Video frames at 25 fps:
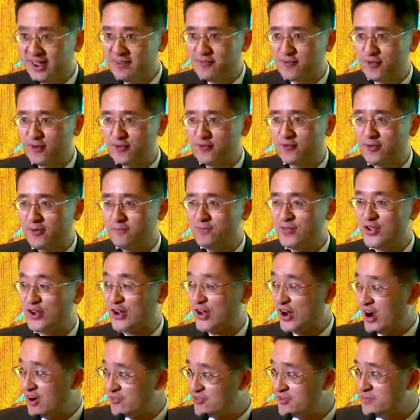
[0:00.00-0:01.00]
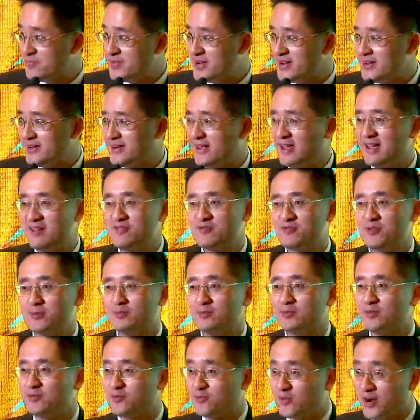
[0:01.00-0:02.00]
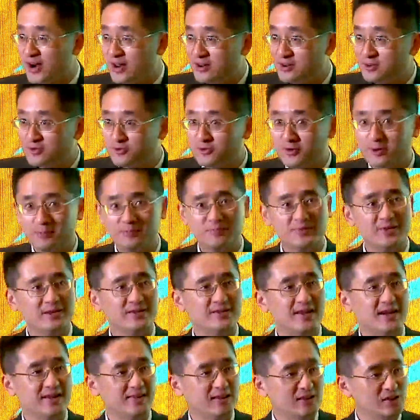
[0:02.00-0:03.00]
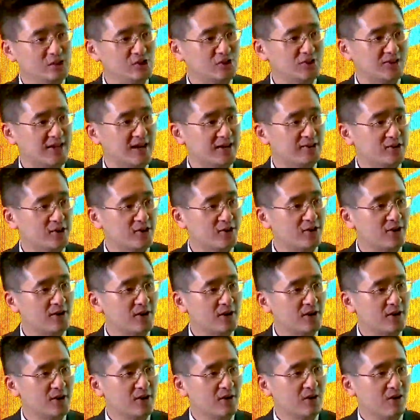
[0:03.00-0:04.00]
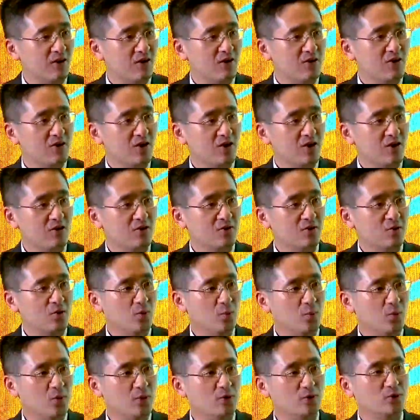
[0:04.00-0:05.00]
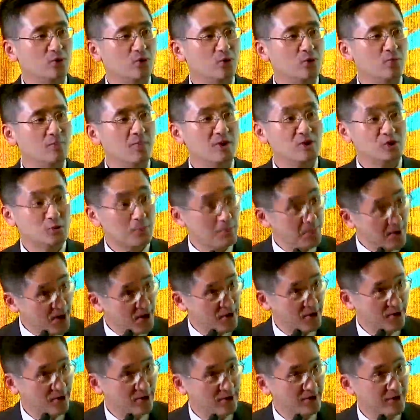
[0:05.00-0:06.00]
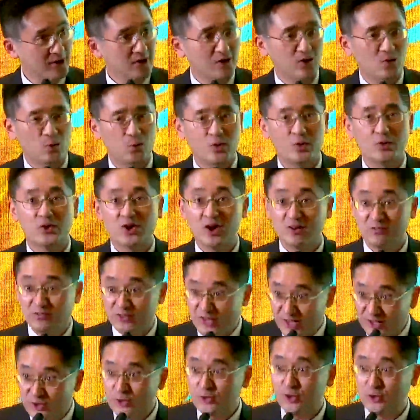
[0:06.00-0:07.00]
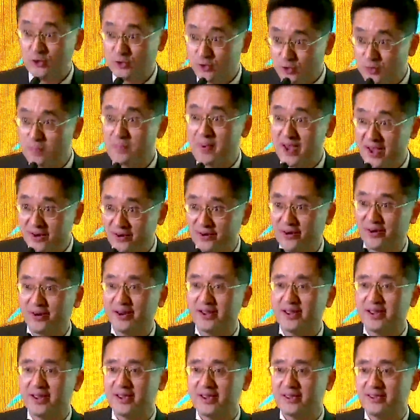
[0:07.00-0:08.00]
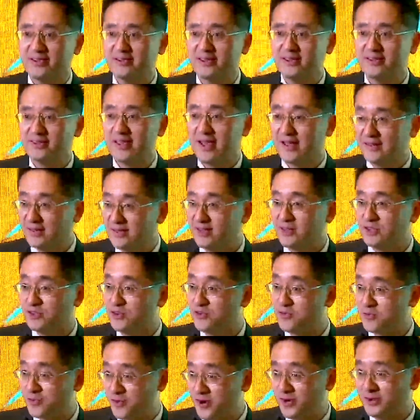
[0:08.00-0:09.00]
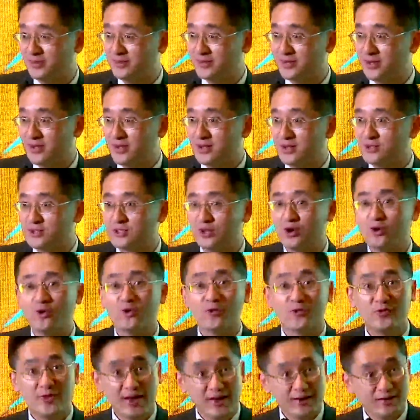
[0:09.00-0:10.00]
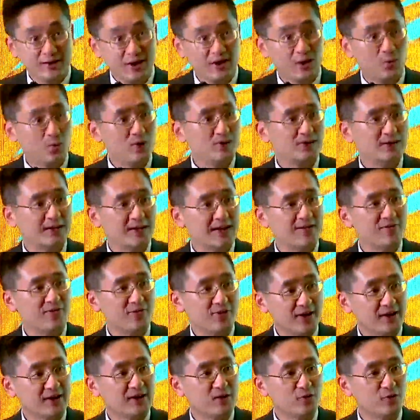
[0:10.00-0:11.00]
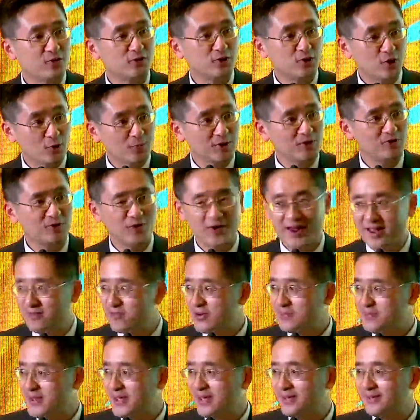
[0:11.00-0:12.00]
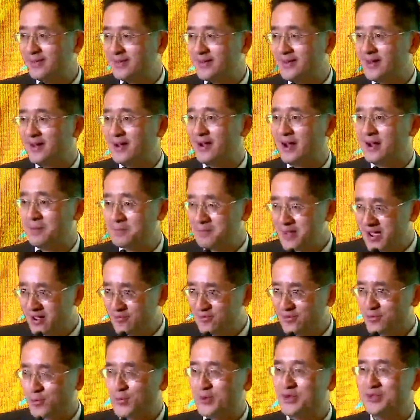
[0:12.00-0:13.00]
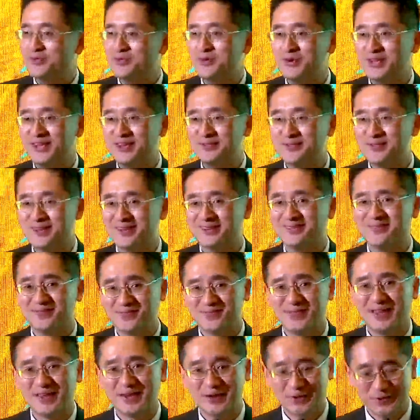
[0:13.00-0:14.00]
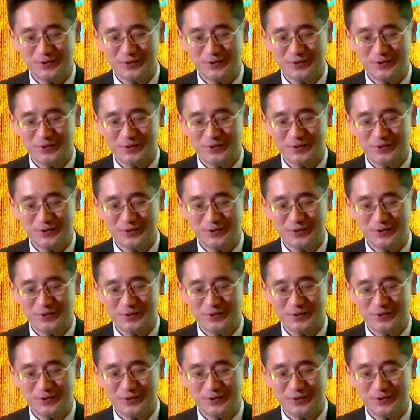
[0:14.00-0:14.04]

effort from the government and from the friends from the technology sector, Hong Kong will do much better. We will continue to do better in the technology front. So thank, uh, once again, thank you so much for having me. Um, have a wonderful evening. Thank